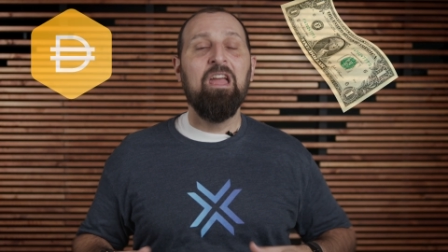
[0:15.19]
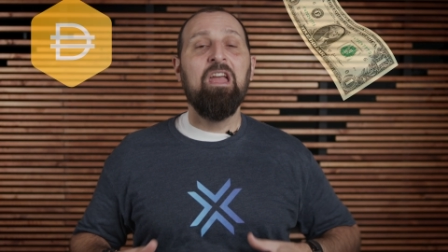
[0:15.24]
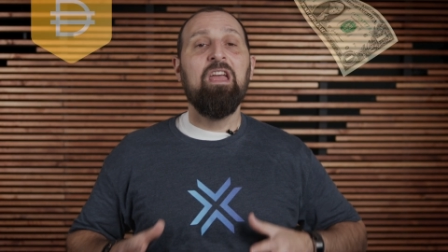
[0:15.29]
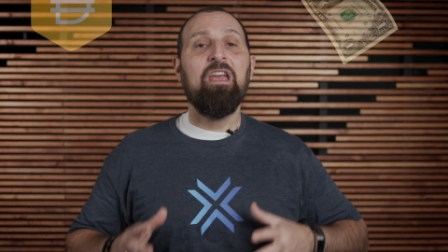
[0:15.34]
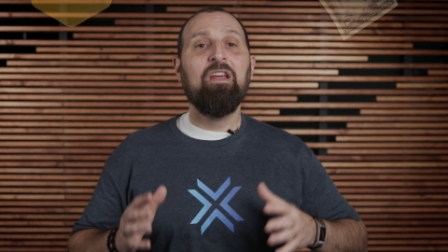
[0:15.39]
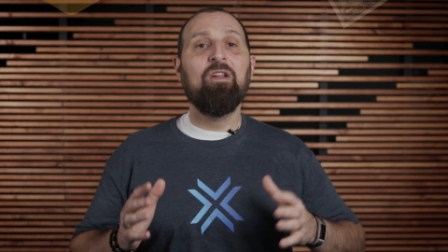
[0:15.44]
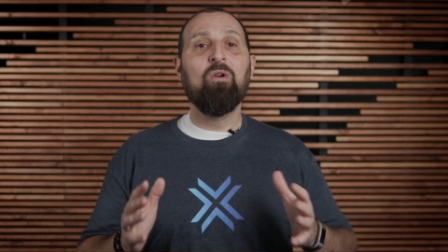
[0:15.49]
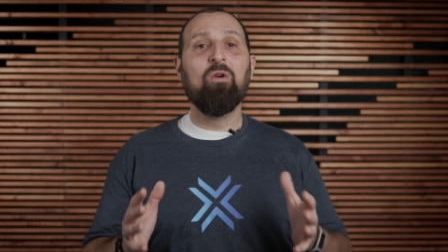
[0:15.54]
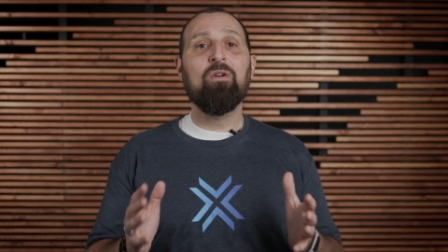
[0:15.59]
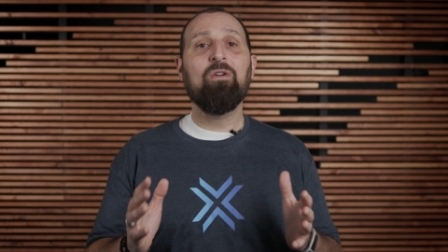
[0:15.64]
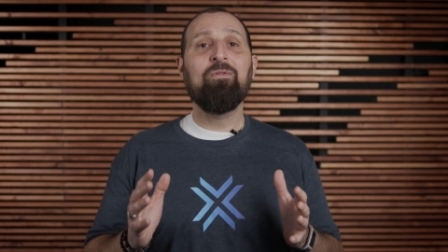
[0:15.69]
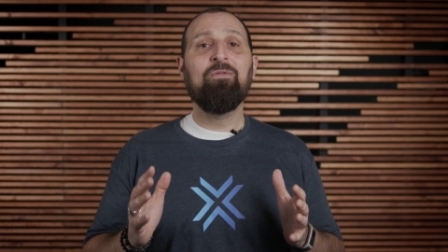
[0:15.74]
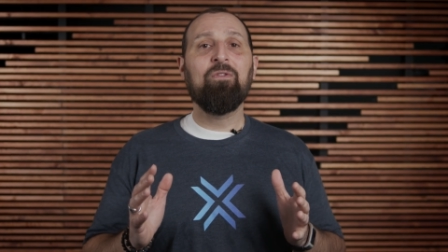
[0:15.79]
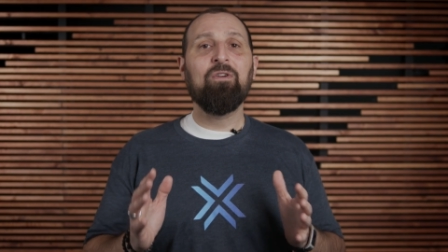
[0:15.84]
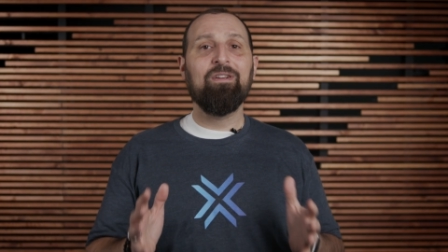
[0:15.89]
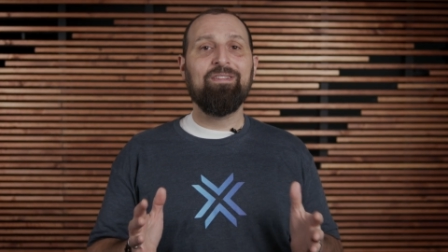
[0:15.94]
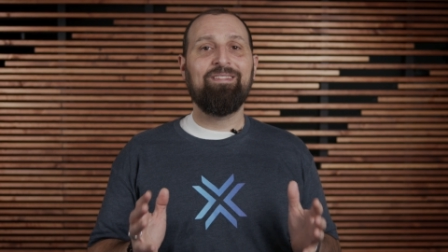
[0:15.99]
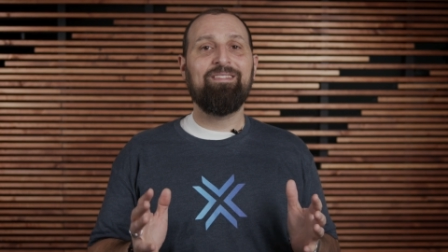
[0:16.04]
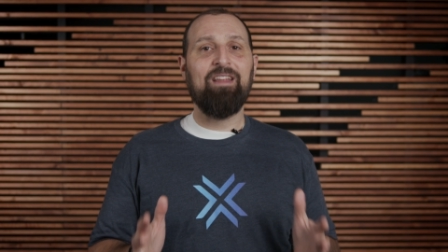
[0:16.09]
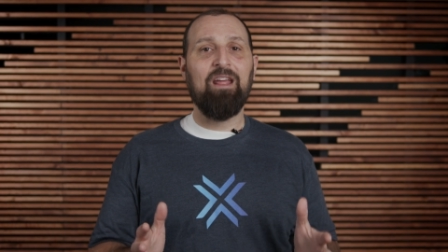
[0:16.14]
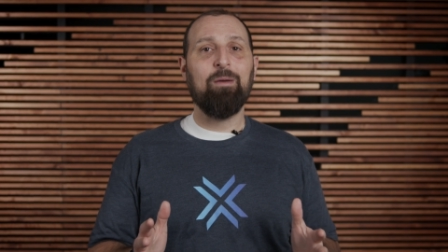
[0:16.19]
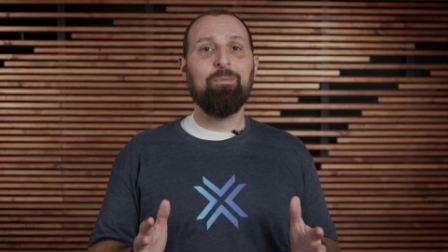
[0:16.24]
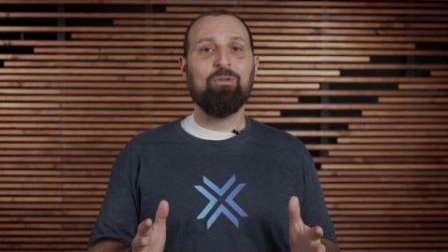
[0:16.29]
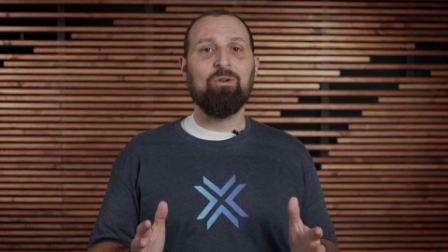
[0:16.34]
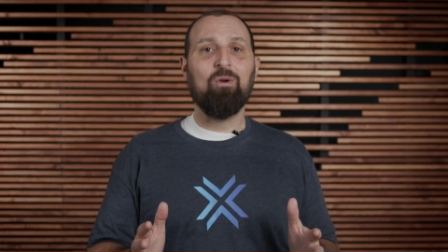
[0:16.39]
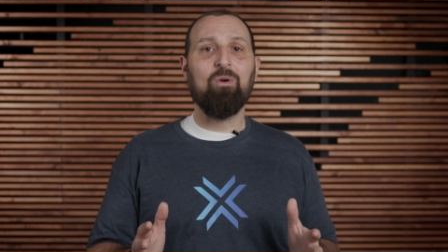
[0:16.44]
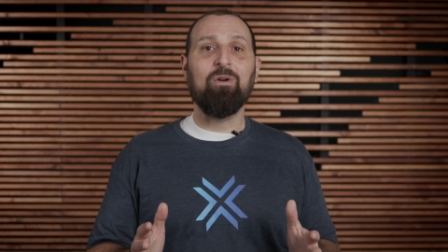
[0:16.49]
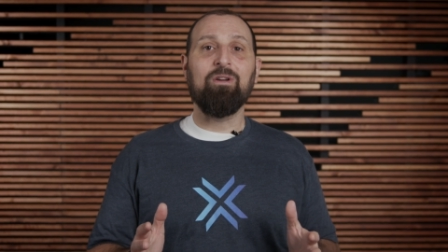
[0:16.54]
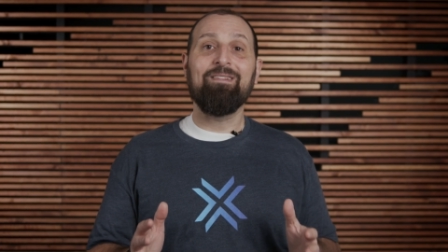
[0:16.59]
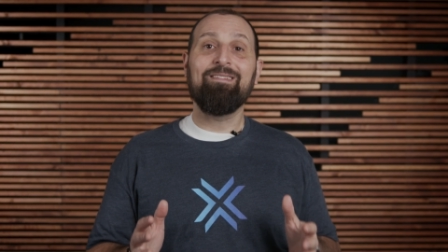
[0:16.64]
In order for a
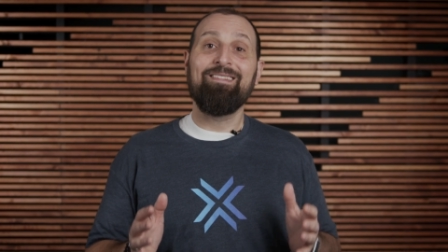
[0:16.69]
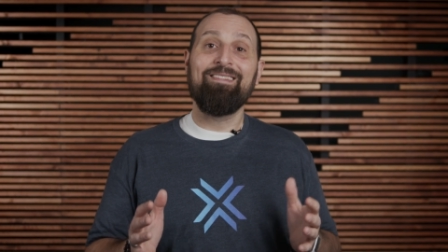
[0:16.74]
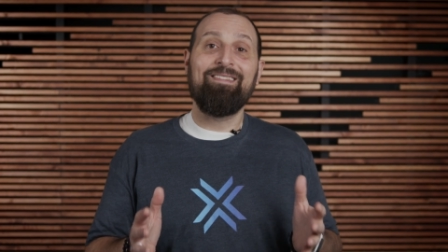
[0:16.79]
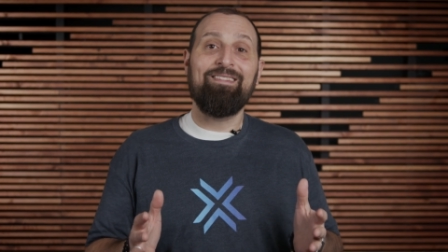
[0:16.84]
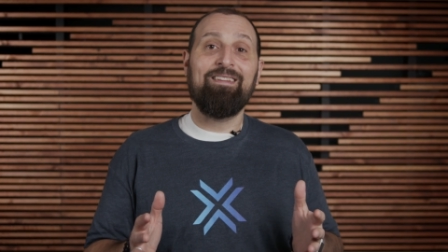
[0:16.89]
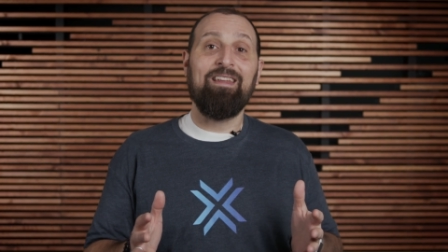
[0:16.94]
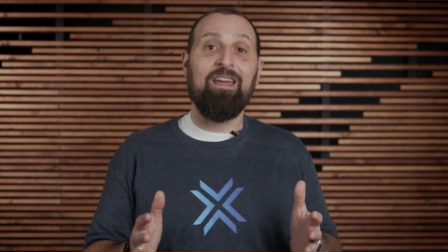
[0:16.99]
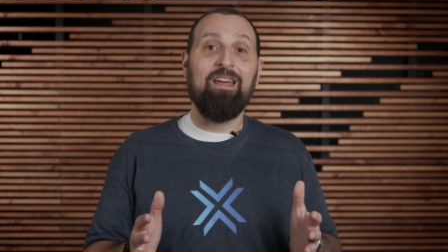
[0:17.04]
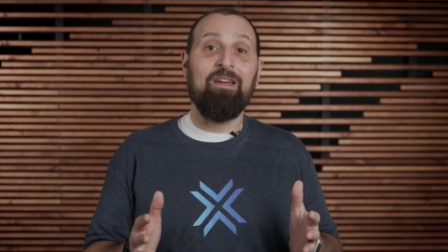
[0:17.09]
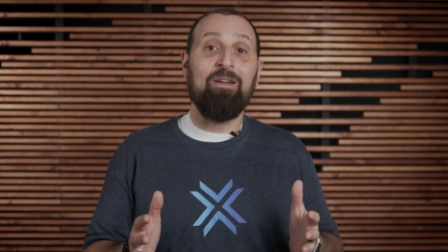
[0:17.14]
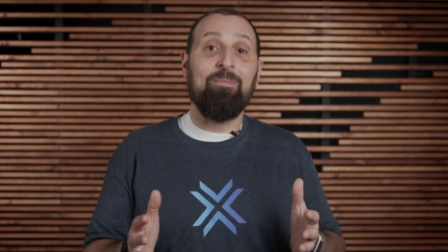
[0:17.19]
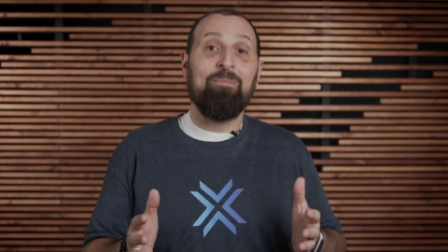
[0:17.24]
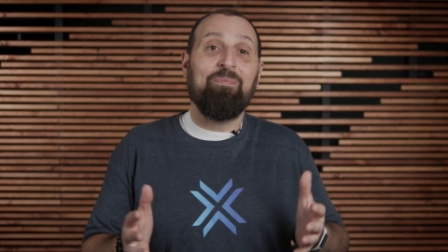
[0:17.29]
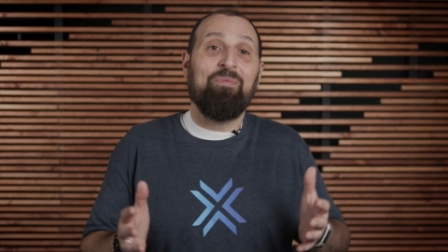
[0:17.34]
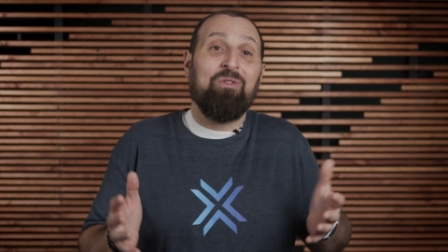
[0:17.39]
stablecoin to stay,